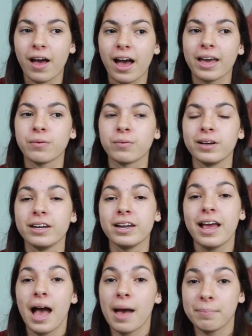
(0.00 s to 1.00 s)
I would
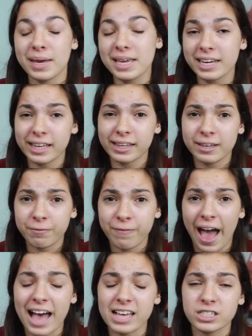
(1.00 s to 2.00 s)
immediately
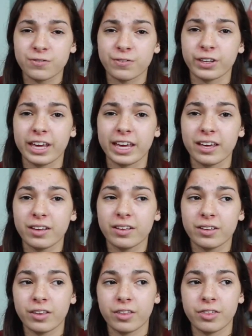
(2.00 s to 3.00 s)
fast for like
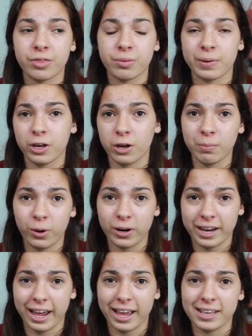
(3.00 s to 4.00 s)
3 or more
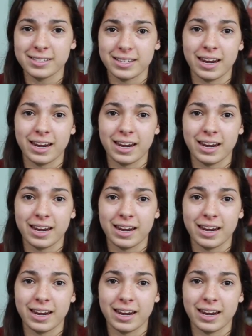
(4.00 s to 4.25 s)
days,